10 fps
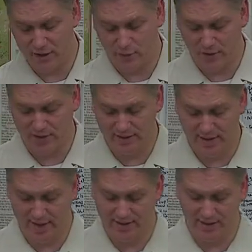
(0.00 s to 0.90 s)
where he's
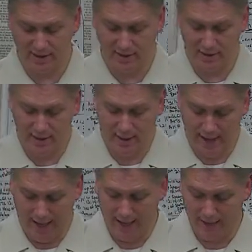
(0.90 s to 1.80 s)
gazing
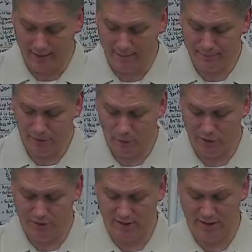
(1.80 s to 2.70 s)
at him,
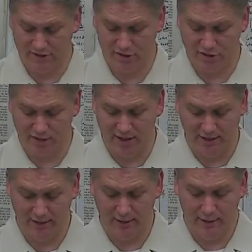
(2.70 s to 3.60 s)
which means he was
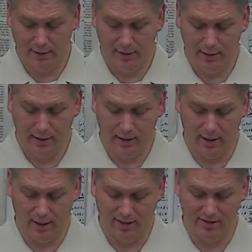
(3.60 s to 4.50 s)
straining
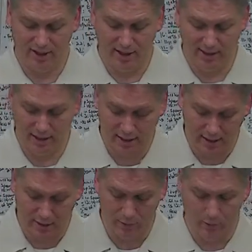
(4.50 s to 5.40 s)
uh, and saying,
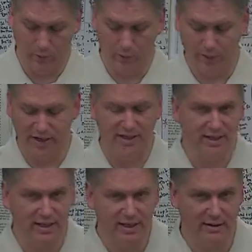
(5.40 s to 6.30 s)
uh, What is
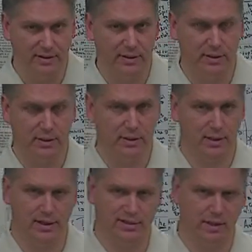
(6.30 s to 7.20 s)
it? He's
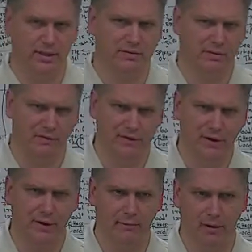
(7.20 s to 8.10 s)
in so much of a
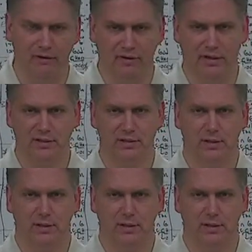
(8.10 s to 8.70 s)
fear and reverence.